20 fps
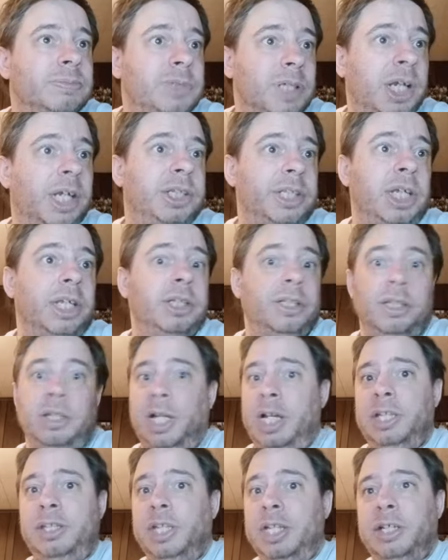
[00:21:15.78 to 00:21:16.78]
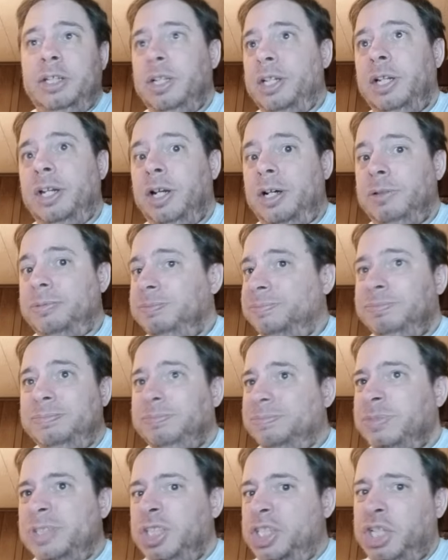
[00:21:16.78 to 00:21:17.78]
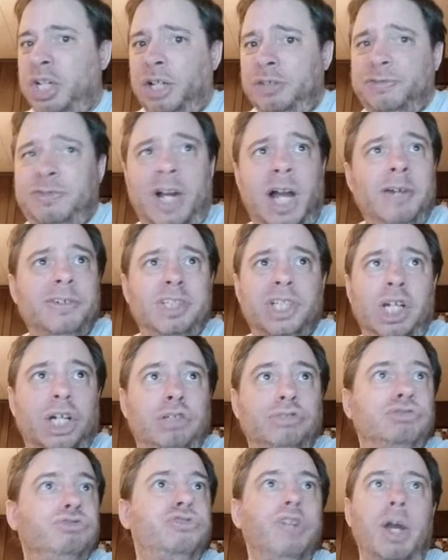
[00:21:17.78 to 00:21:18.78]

I think I think you know John Five is gonna